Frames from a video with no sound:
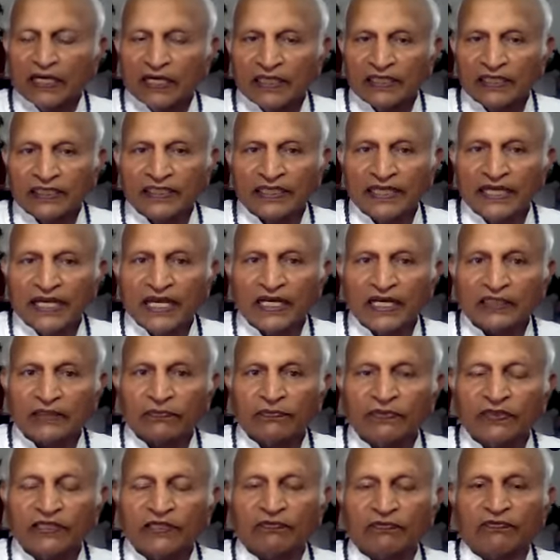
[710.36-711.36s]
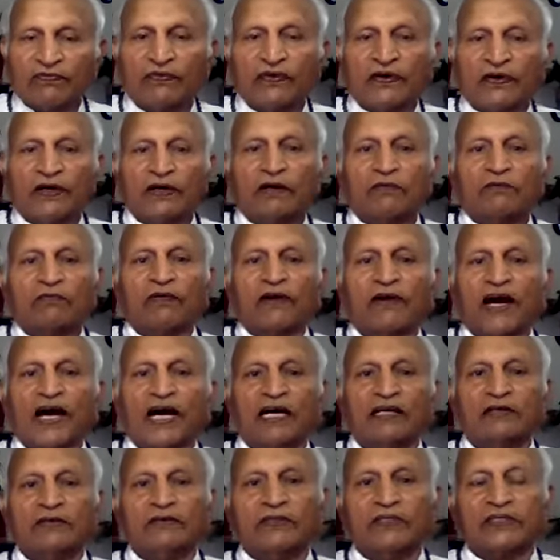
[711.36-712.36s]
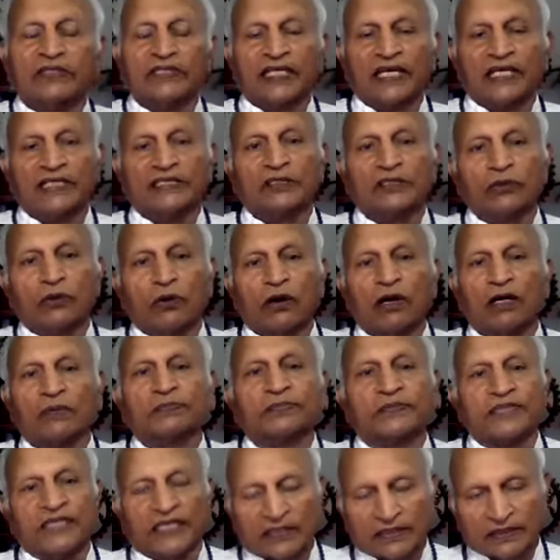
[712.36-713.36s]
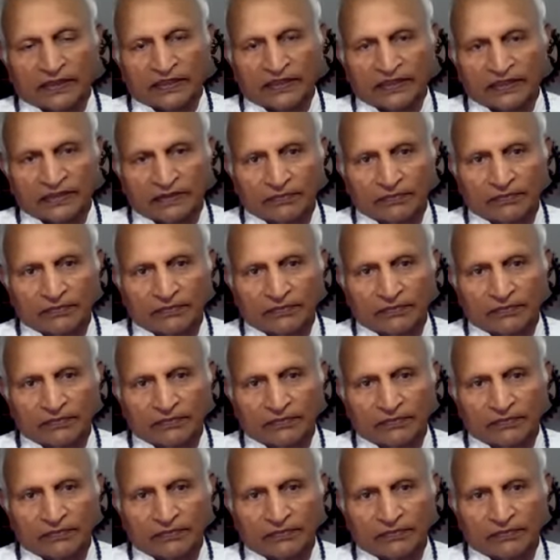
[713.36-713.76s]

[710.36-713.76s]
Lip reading: react with 5 sense objects.